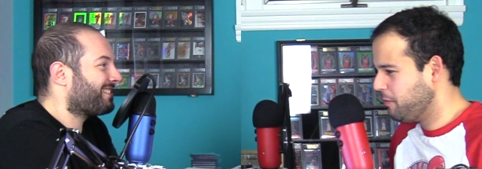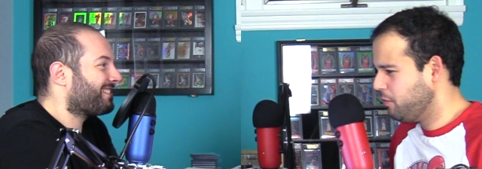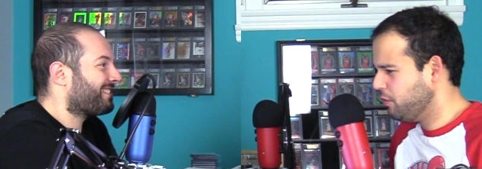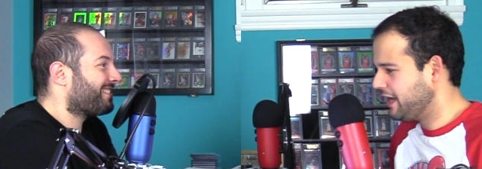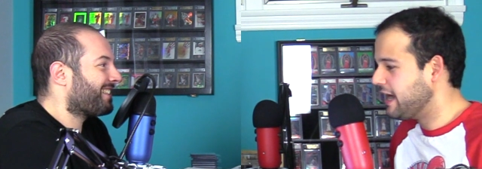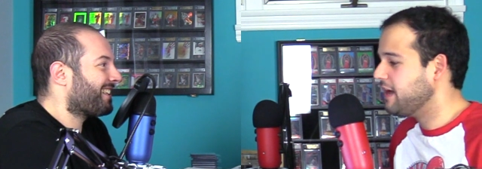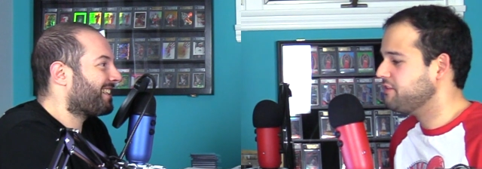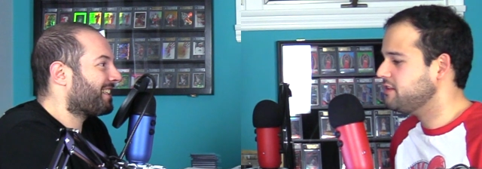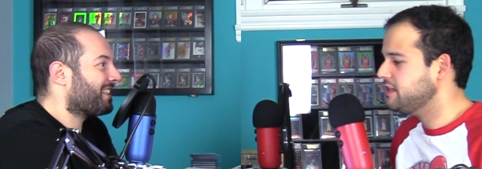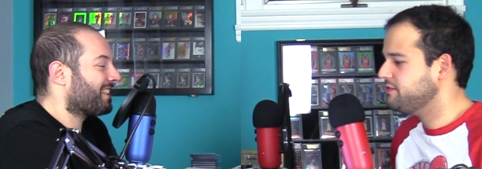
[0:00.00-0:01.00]
Speaker 1: Would I have
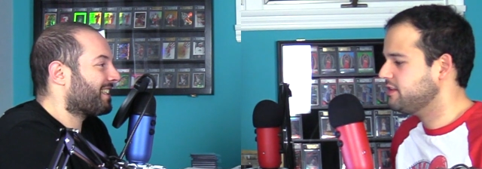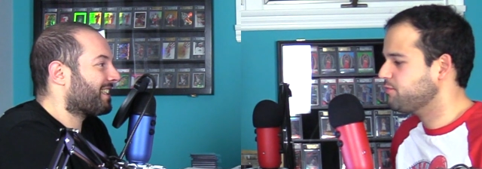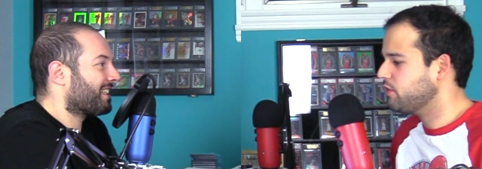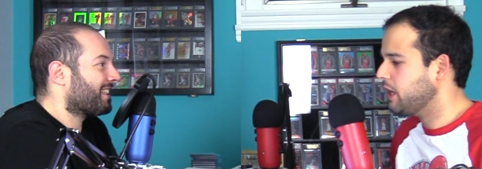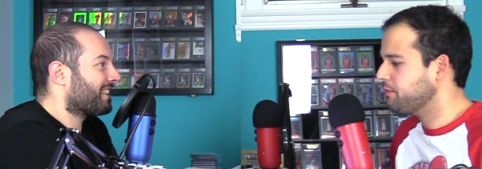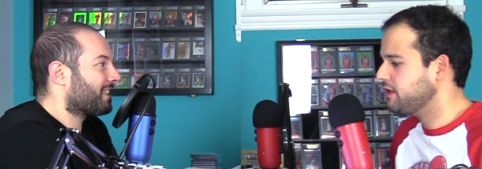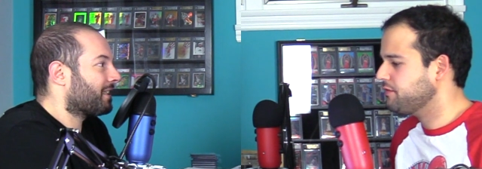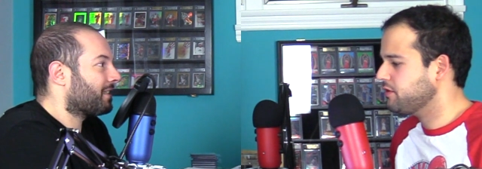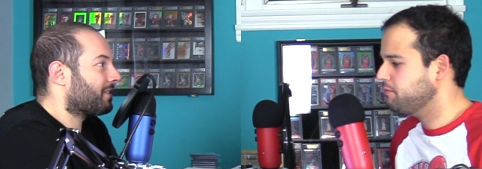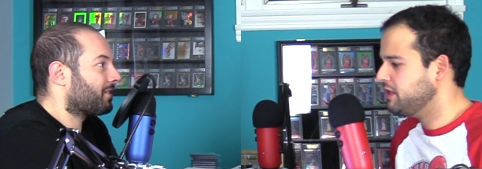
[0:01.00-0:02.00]
to live in this property
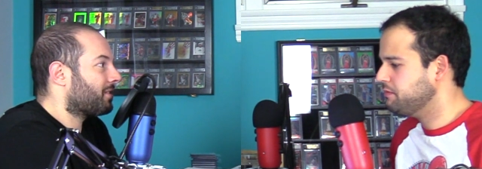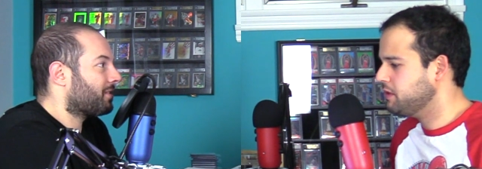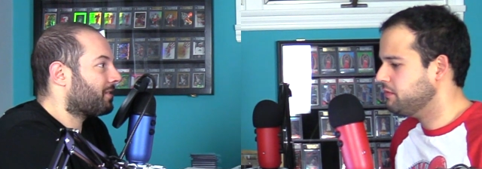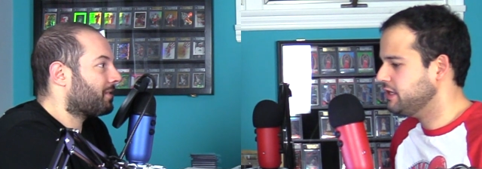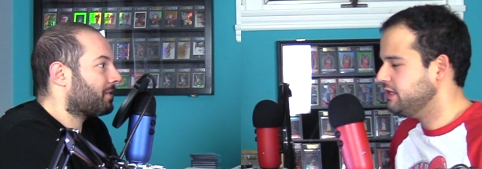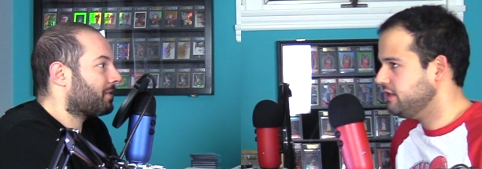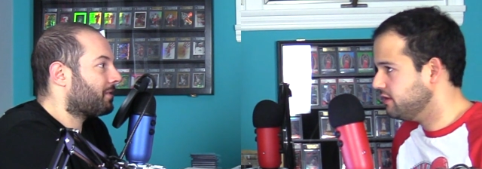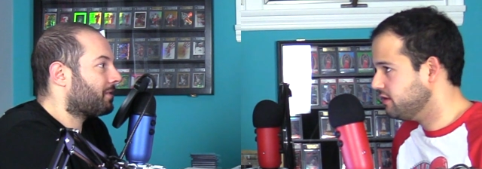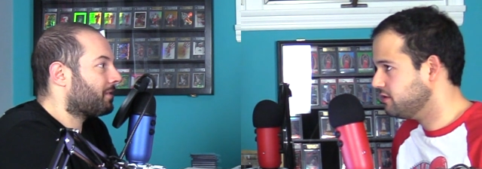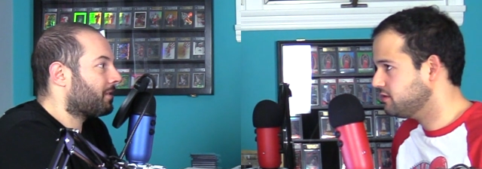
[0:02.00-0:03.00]
for a minimum a
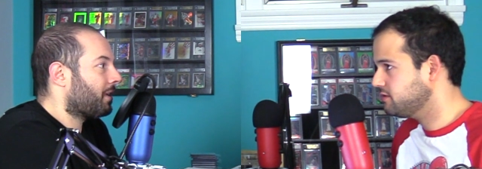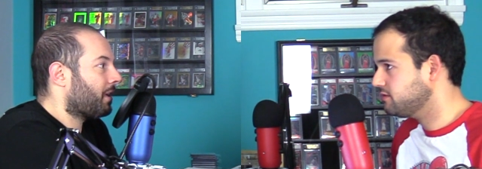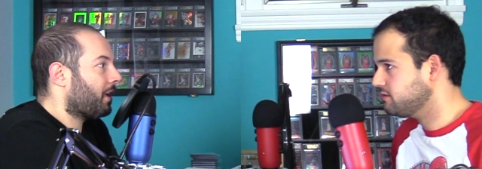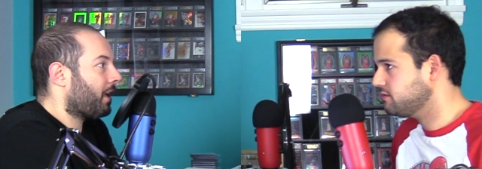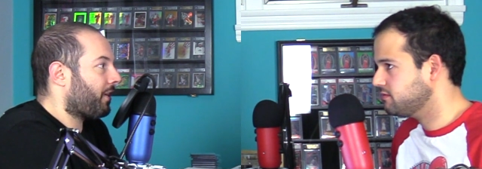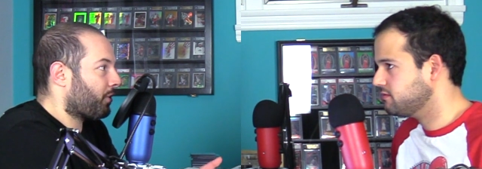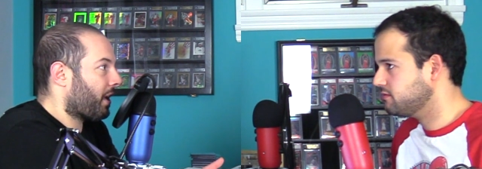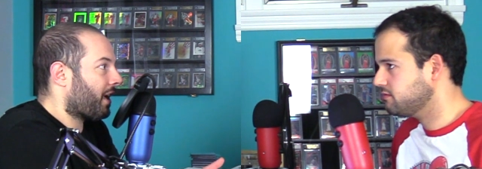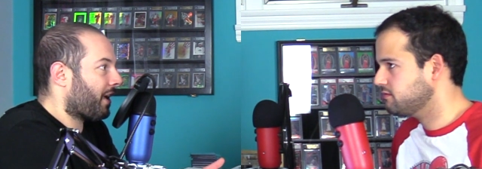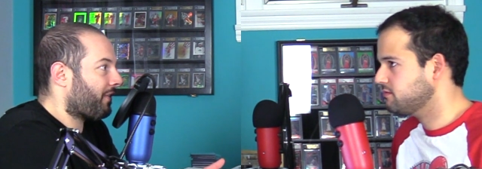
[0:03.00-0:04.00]
year?
Speaker 2: if you
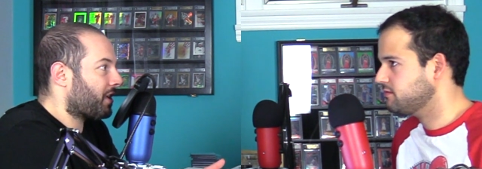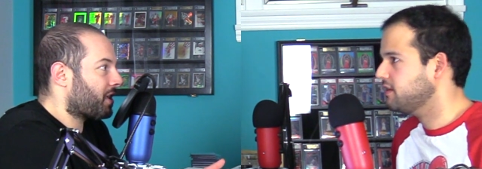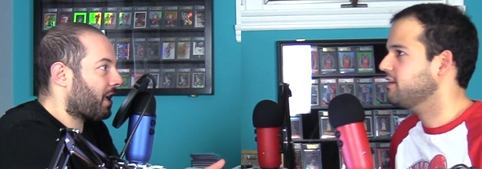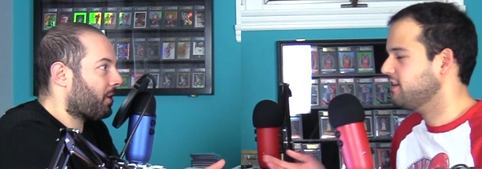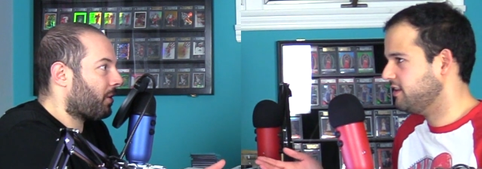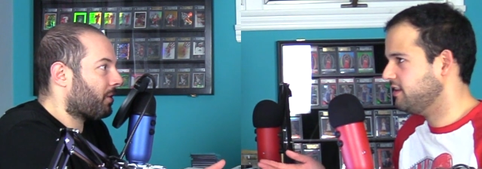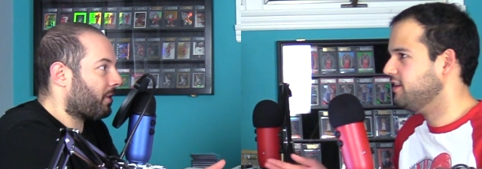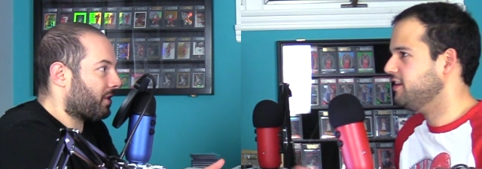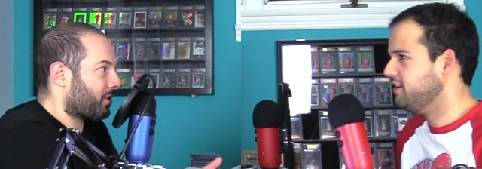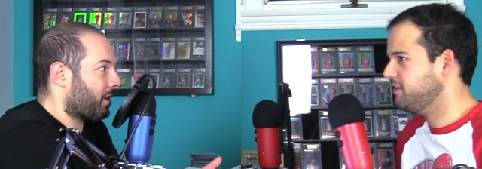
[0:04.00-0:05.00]
get an FHA loan
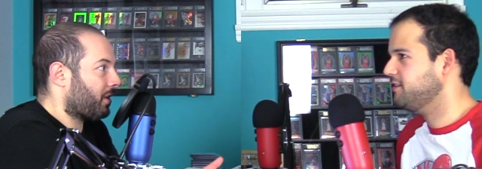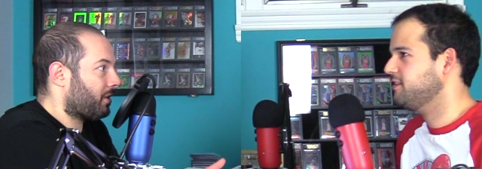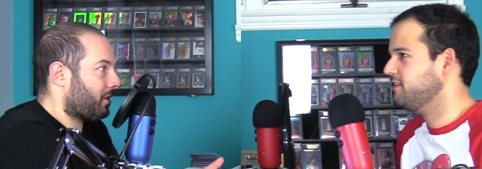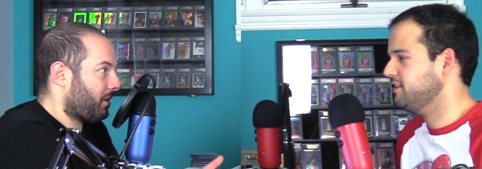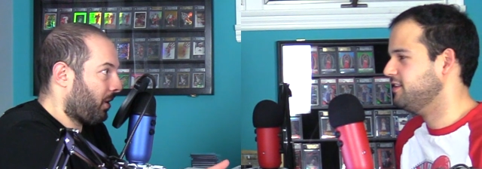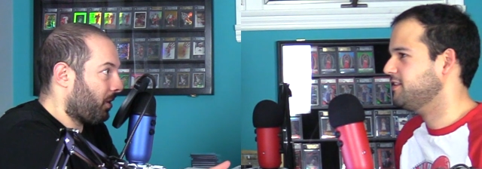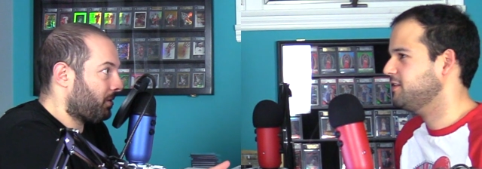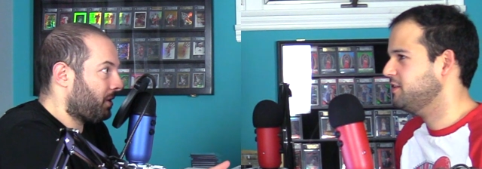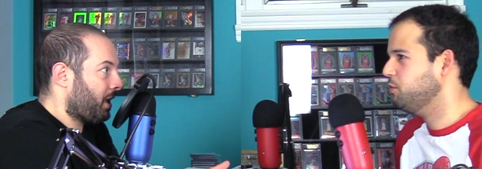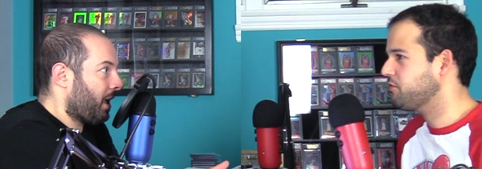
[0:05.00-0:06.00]
or yeah. a certain yeah.
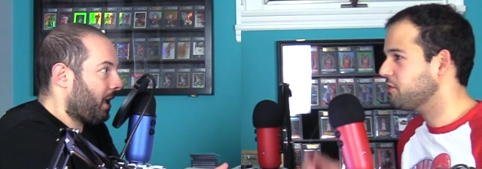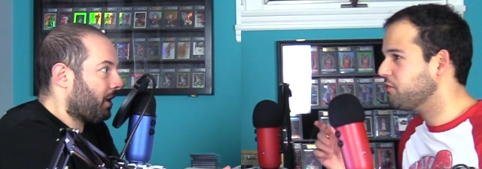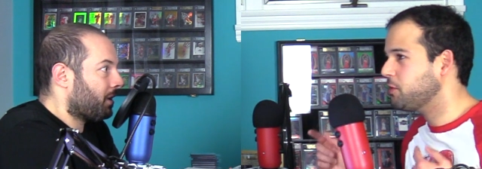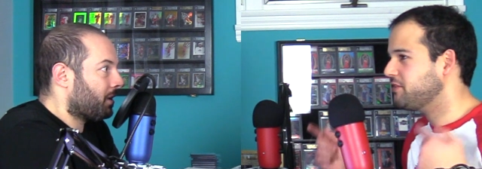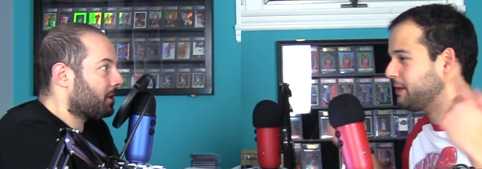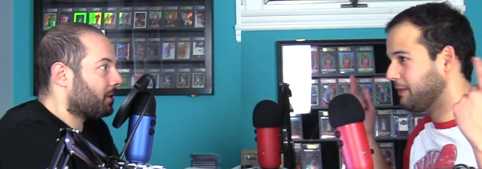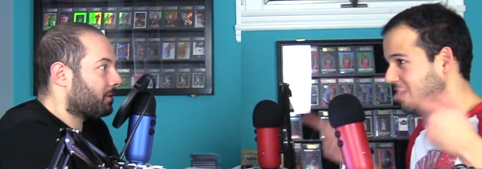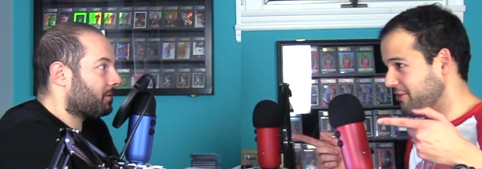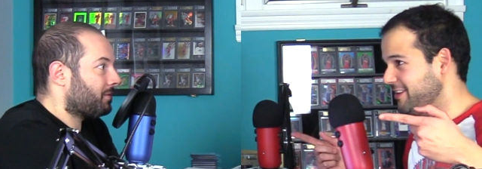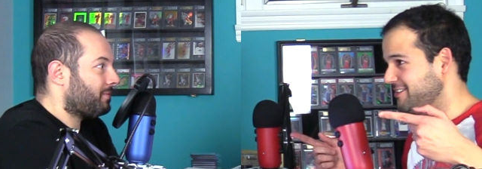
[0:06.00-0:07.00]
loan,
Speaker 1: which confirms that I'm
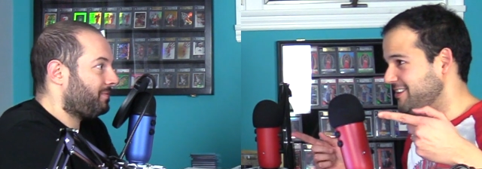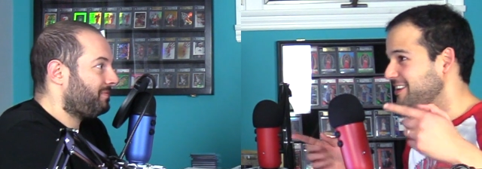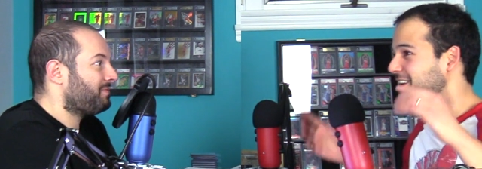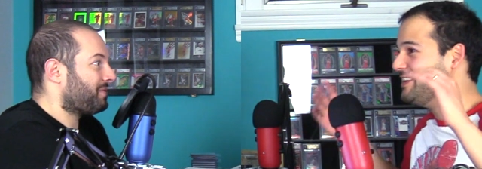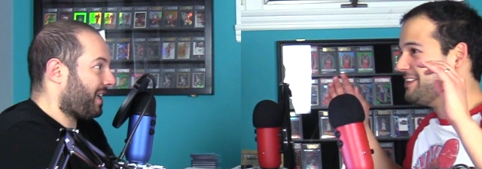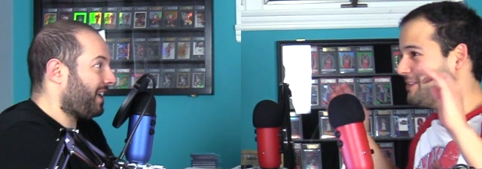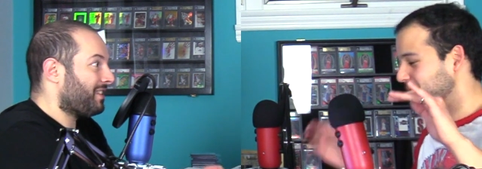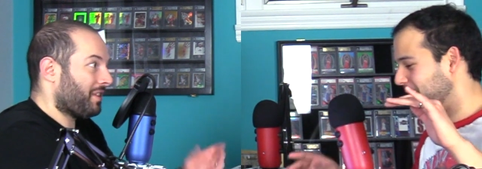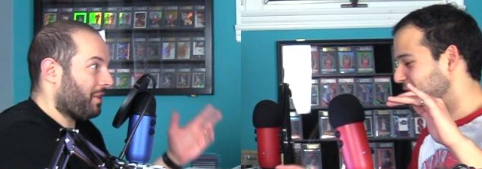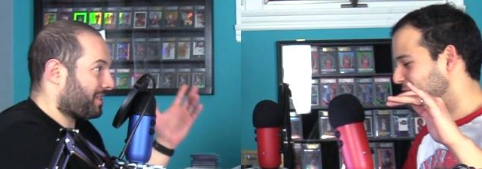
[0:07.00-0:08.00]
not crazy. Yeah,
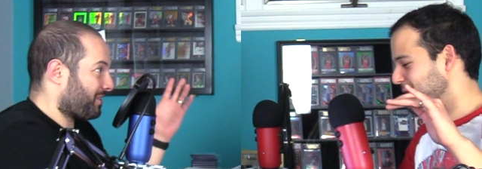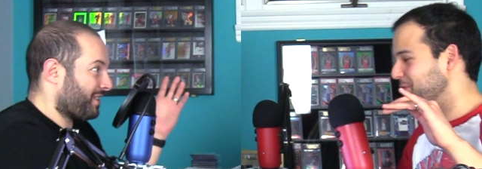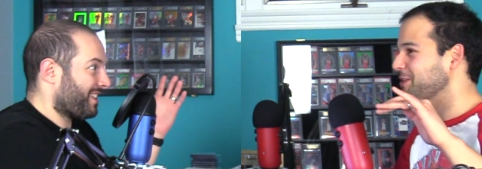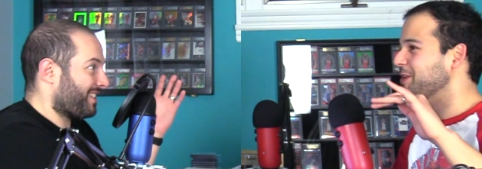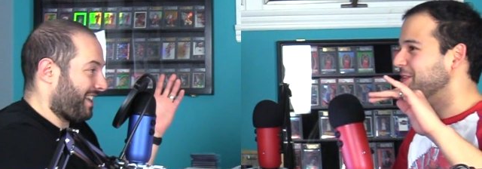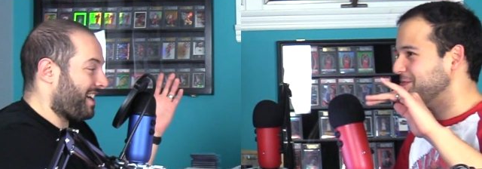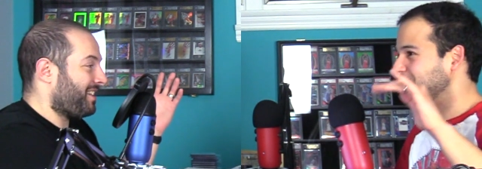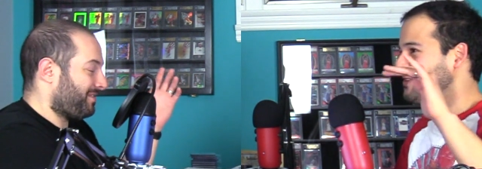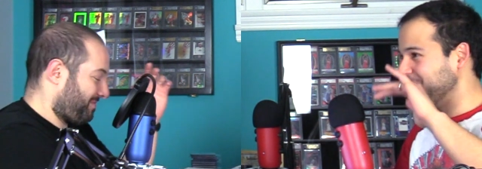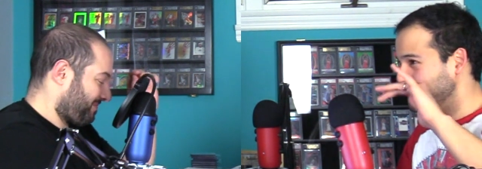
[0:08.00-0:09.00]
sometimes no, people real, yeah.
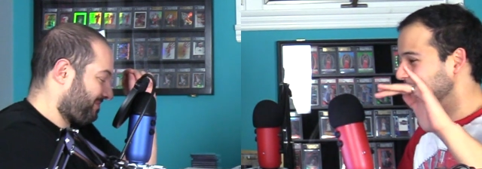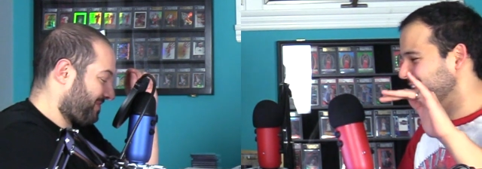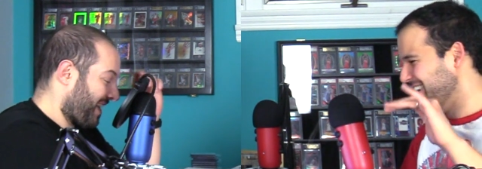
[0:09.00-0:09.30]
confuse them.